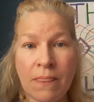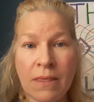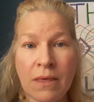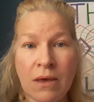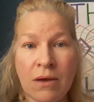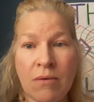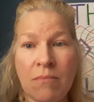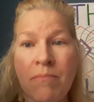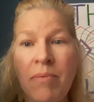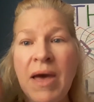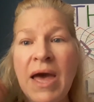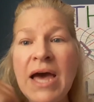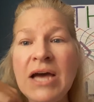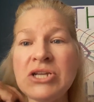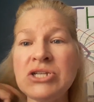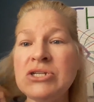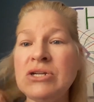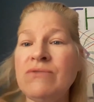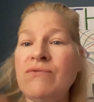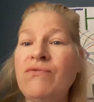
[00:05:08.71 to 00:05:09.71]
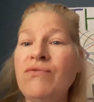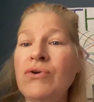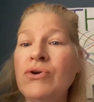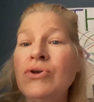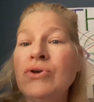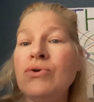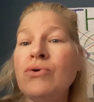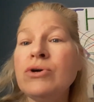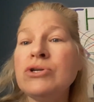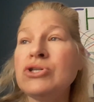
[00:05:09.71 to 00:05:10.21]
Compassion for
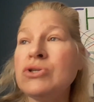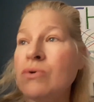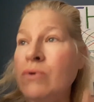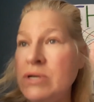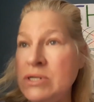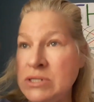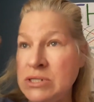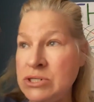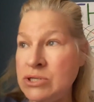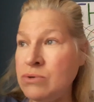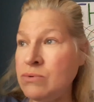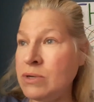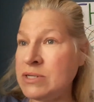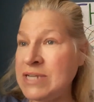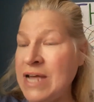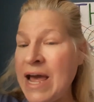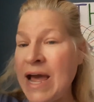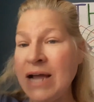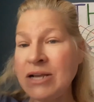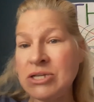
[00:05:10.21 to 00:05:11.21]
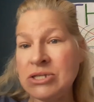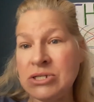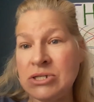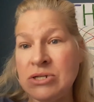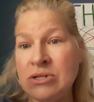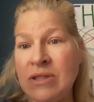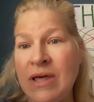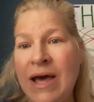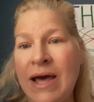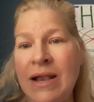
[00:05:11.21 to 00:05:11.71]
your choice to attach to
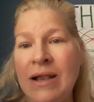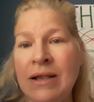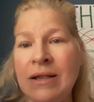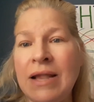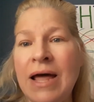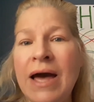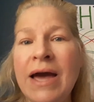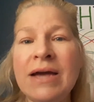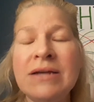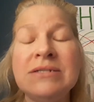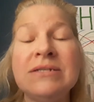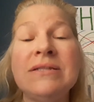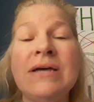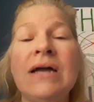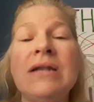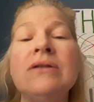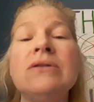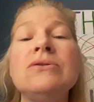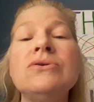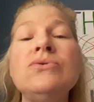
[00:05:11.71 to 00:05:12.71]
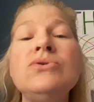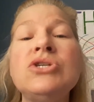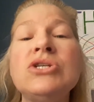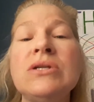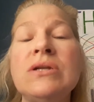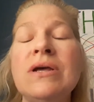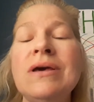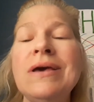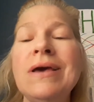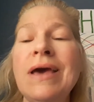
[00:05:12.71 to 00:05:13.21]
that lie, to that illusion,